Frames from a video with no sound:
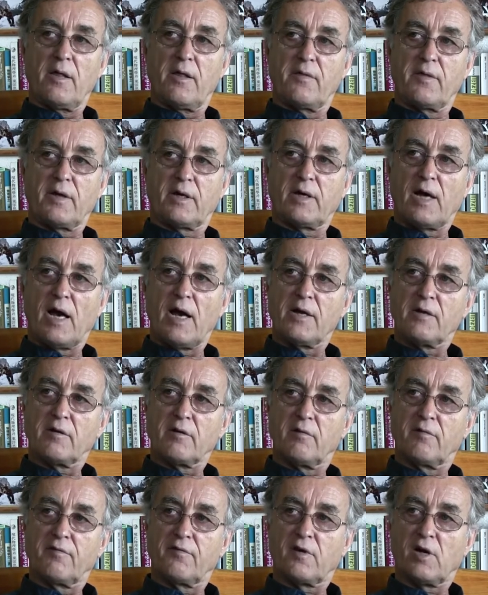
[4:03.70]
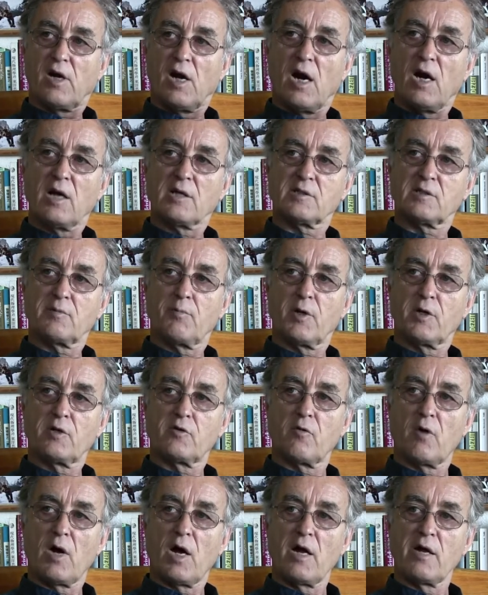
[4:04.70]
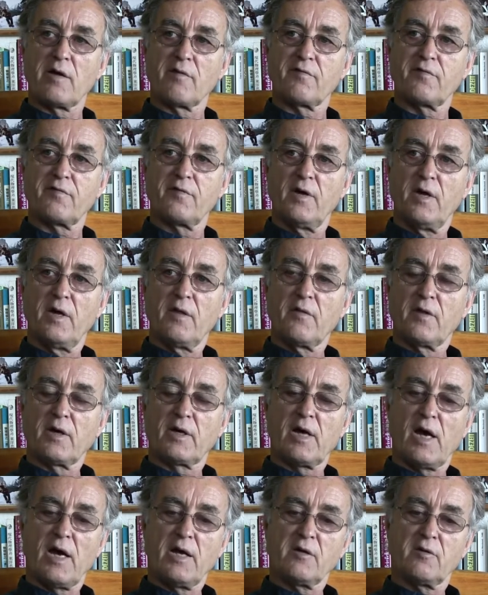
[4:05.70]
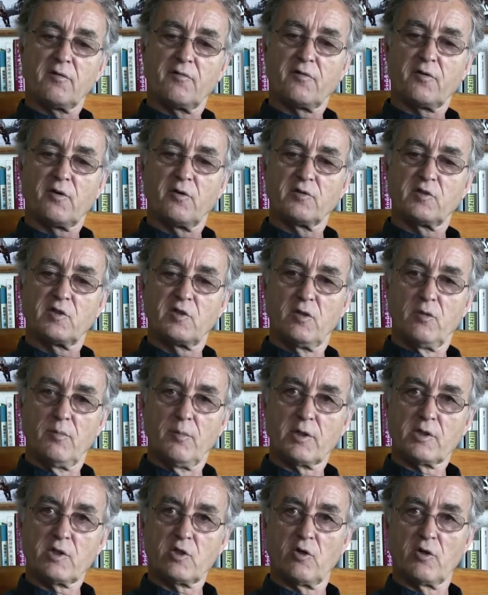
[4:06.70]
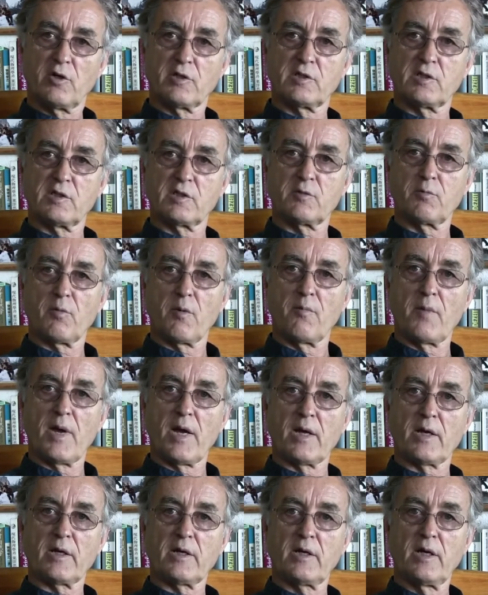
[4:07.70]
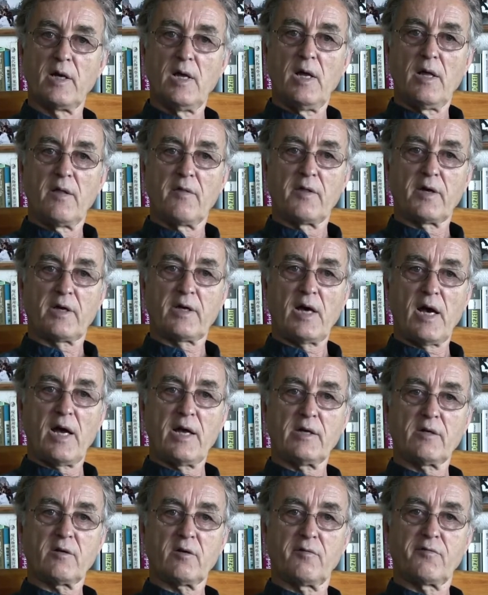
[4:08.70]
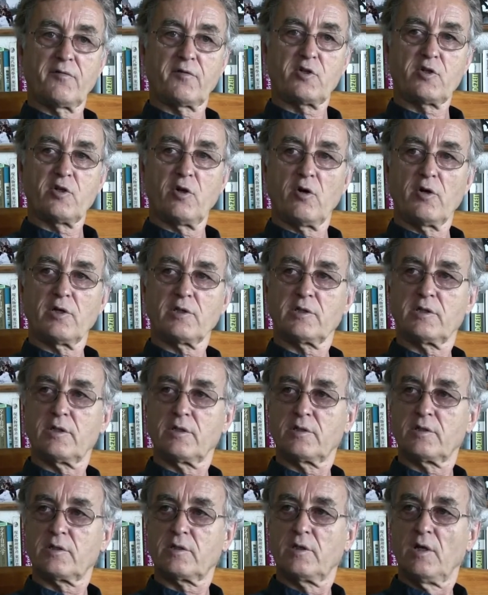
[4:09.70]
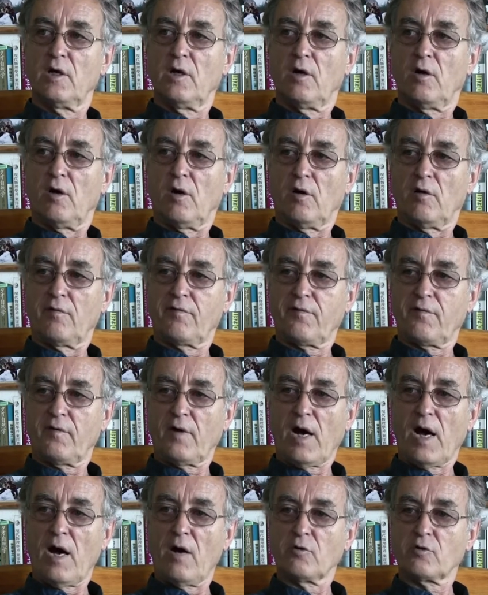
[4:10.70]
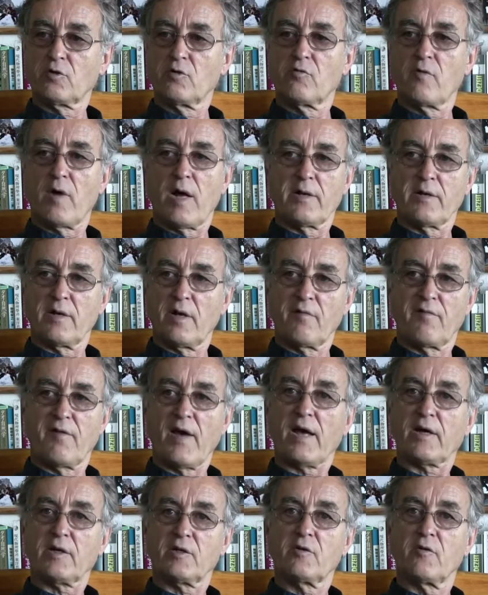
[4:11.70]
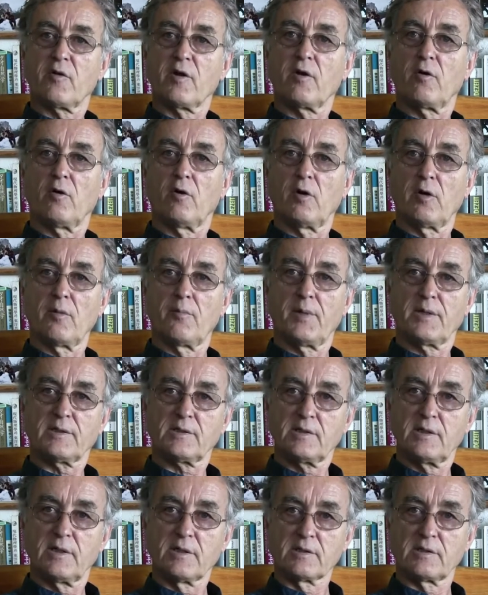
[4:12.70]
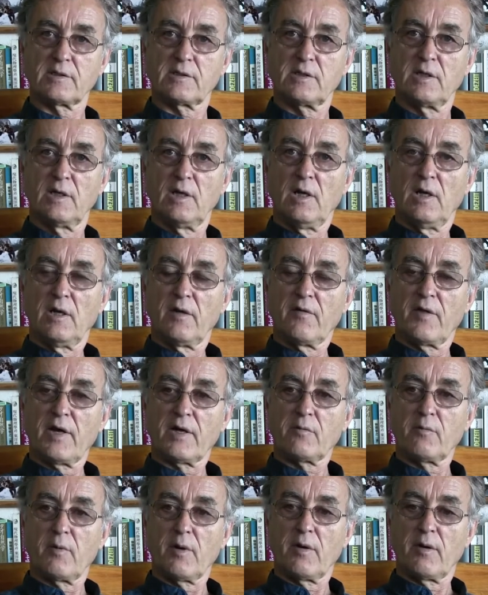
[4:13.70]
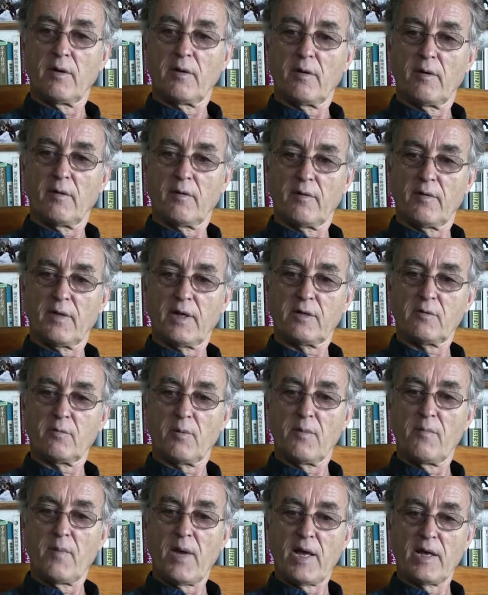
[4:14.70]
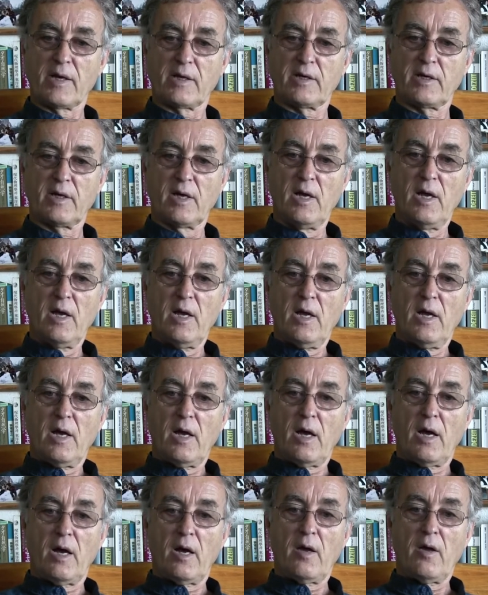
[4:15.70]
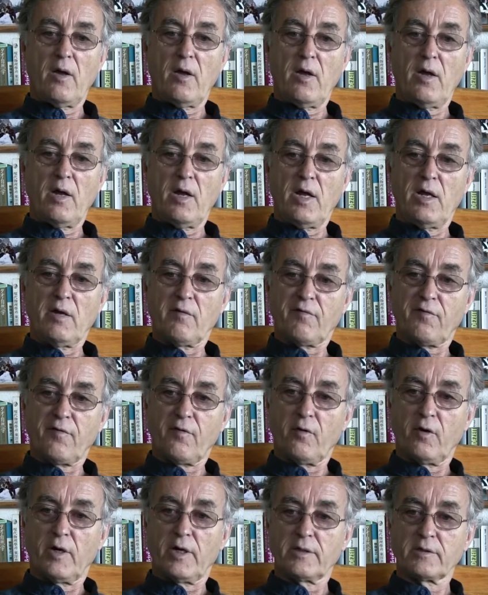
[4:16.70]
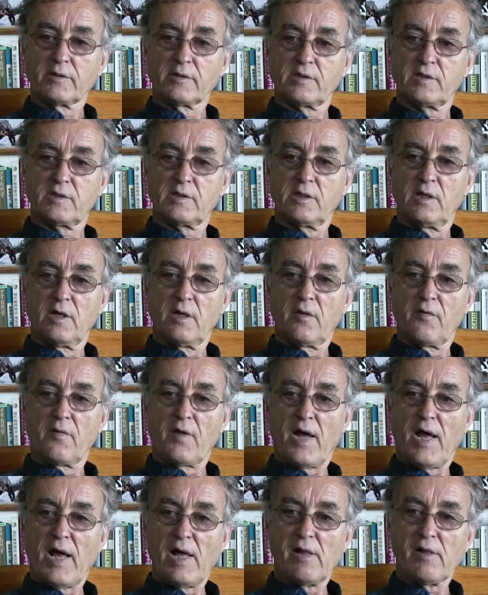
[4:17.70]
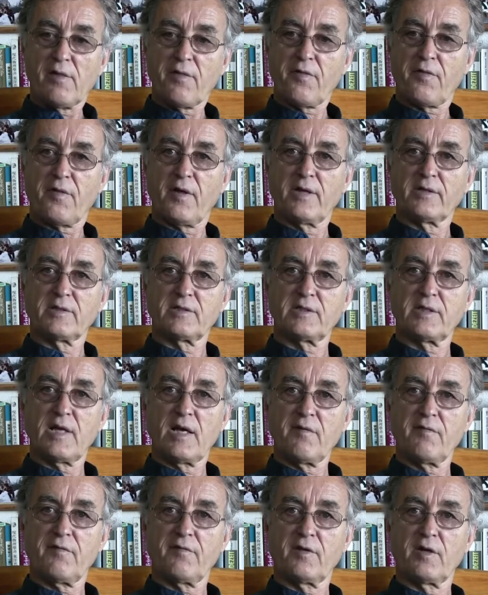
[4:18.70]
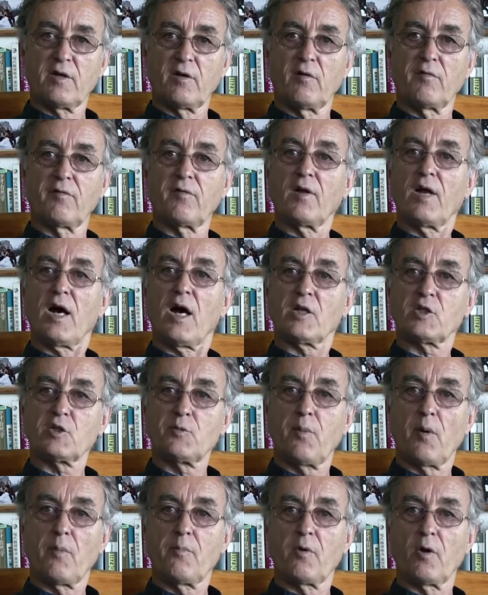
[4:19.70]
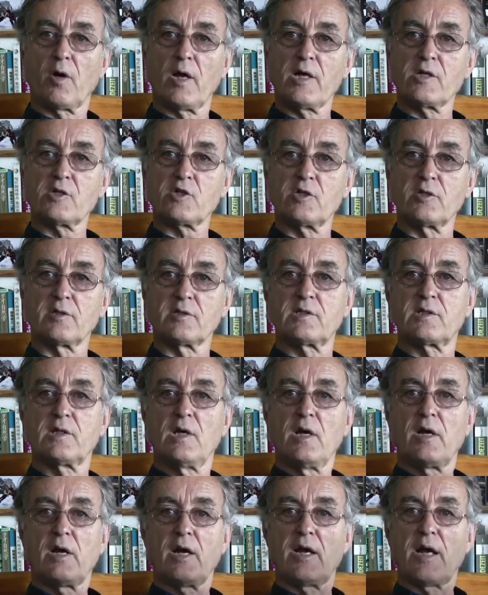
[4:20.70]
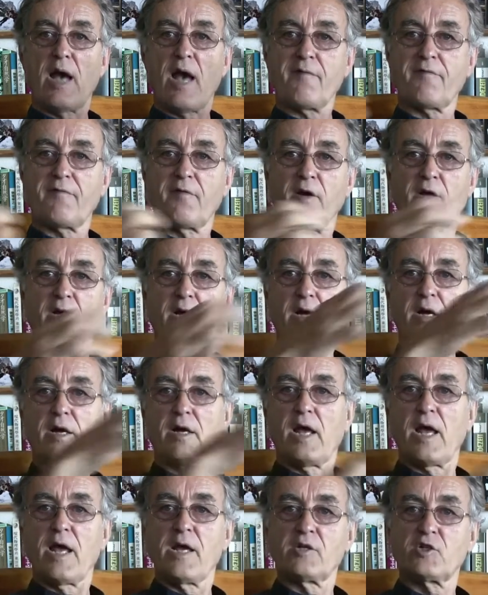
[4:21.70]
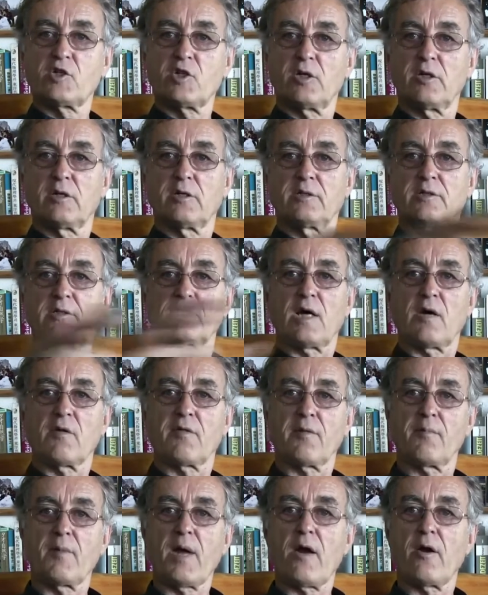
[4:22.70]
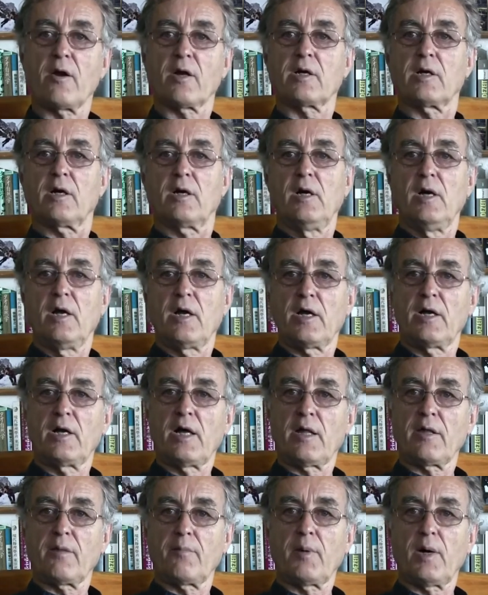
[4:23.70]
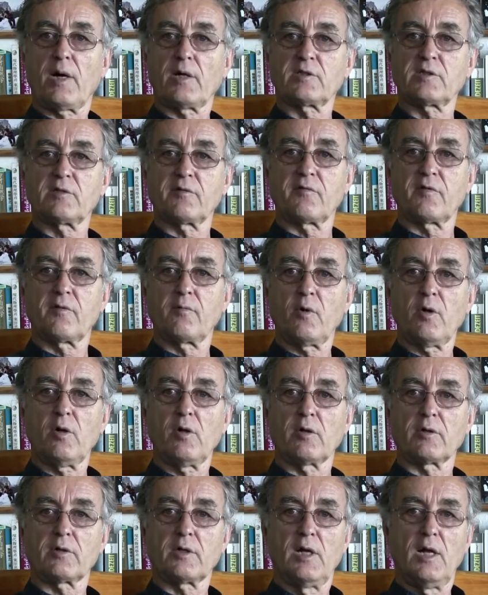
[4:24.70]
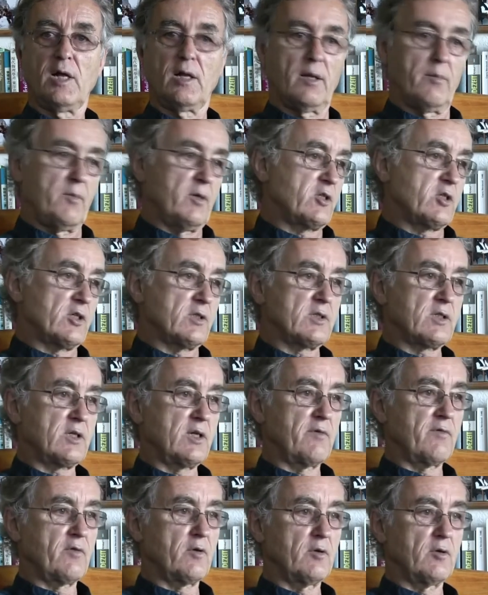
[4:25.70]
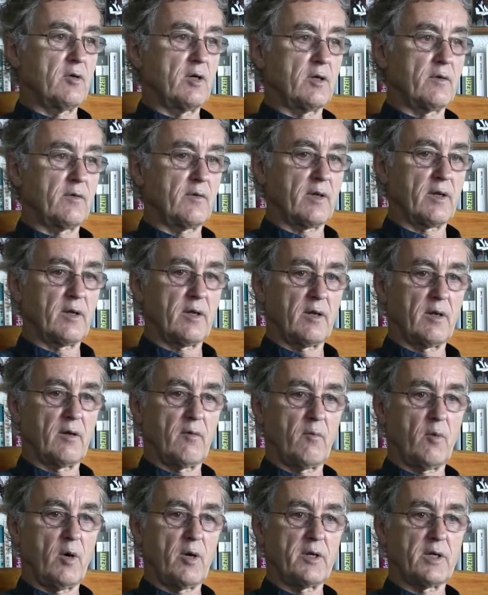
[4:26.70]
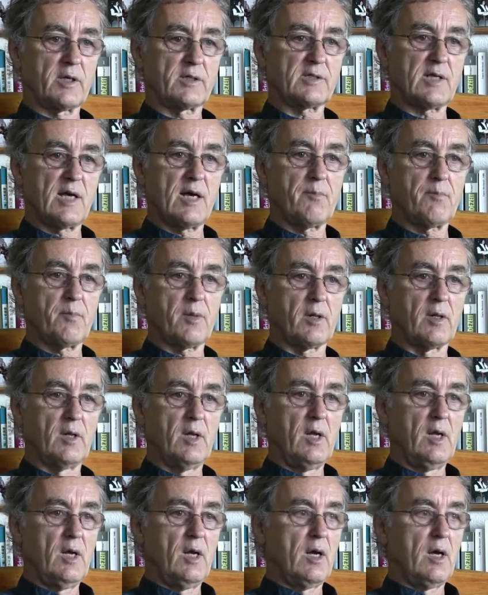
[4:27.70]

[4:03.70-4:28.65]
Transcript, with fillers: the kind of cars we drive, the kind of consumer choices we make, the kind of choices of how to run a factory or a business that we, uh, that we make, uh, influence the health and safety of large populations in Africa, in Asia, in South America, in other parts of the world. Let me just give you an, an, one example.